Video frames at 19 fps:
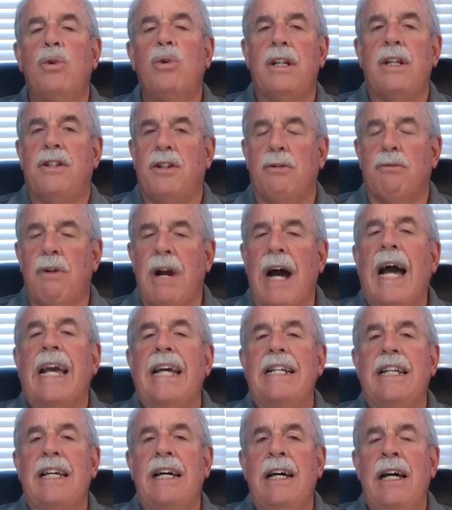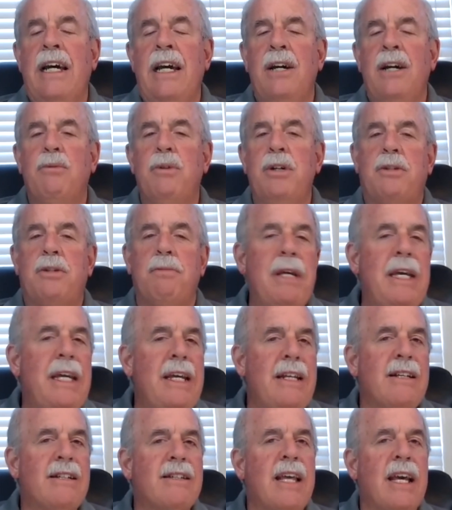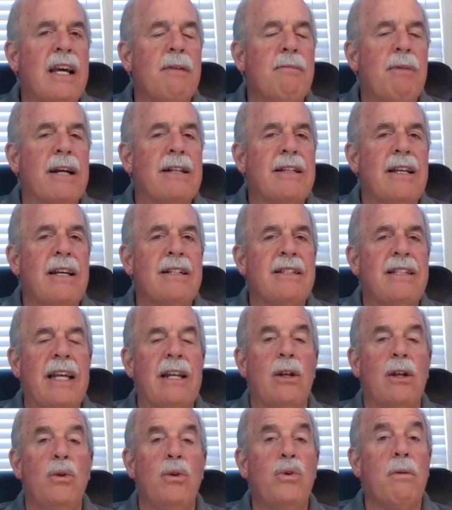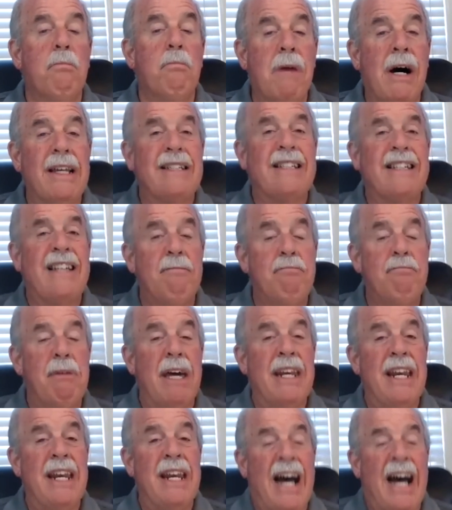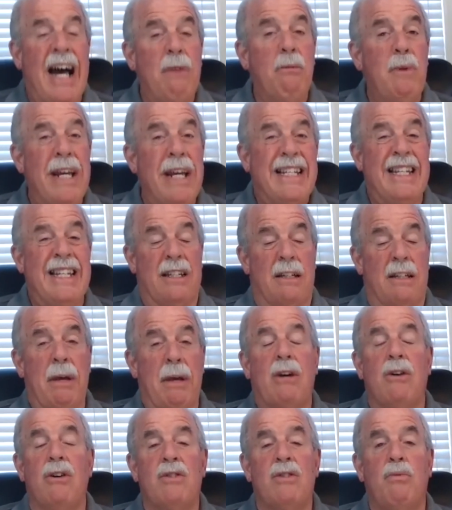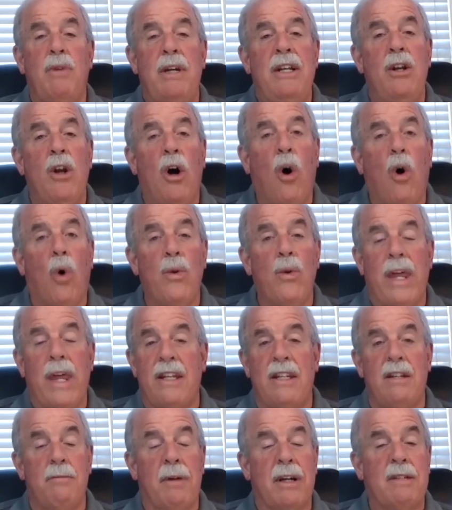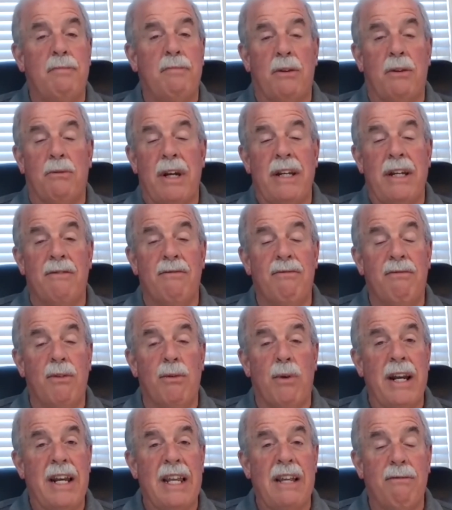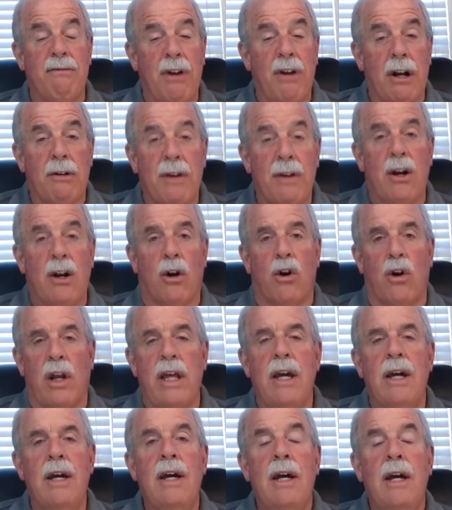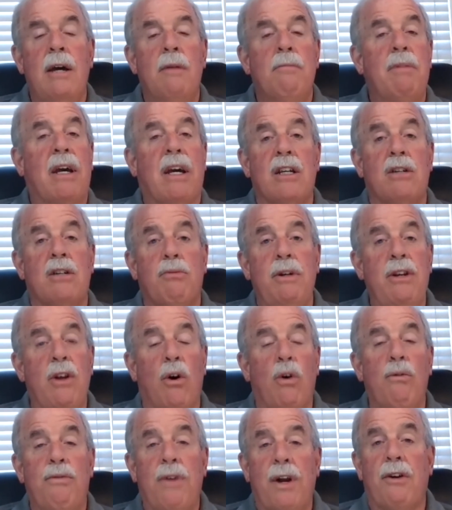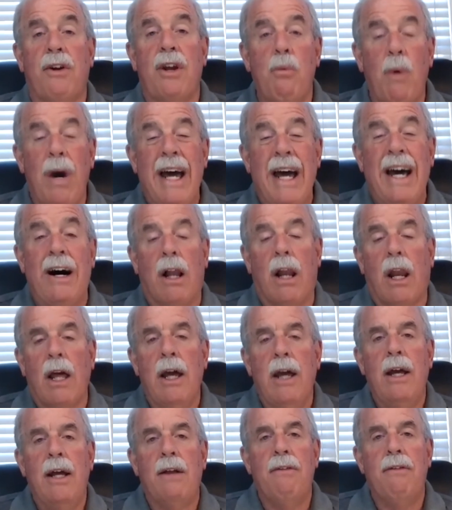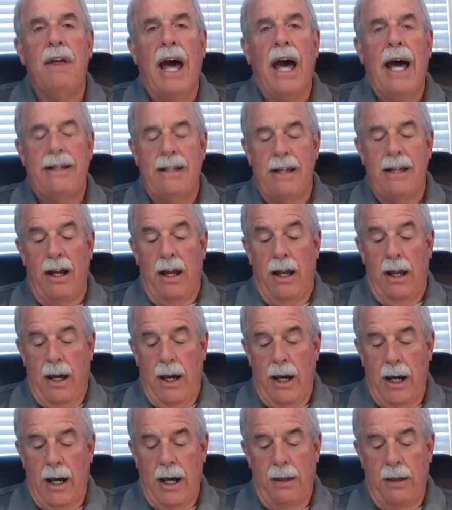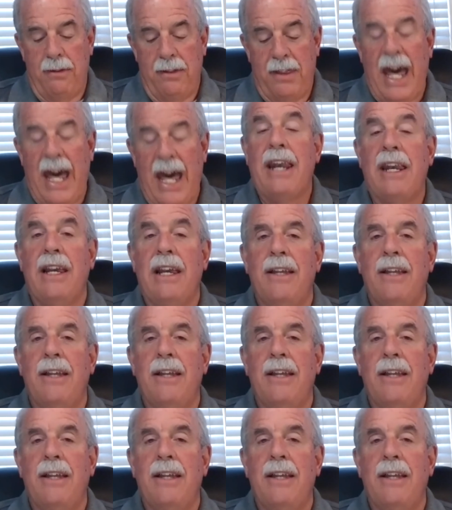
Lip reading: gets it right, which means, think about this, that Luke must have been an eyewitness, because we know that he must have been writing very early, because we know very well that that